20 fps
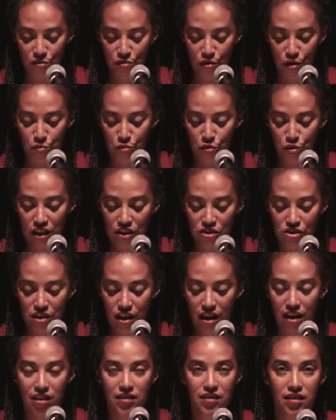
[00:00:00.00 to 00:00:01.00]
from
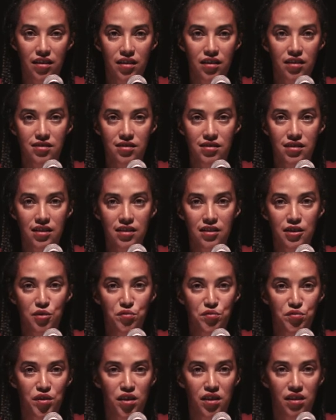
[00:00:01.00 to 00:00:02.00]
which others
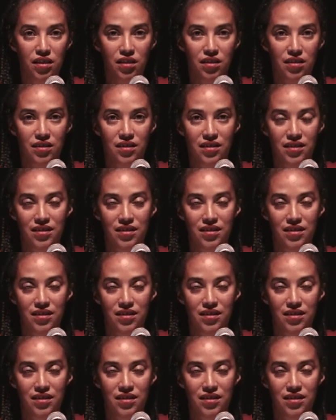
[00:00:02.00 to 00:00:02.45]
differ.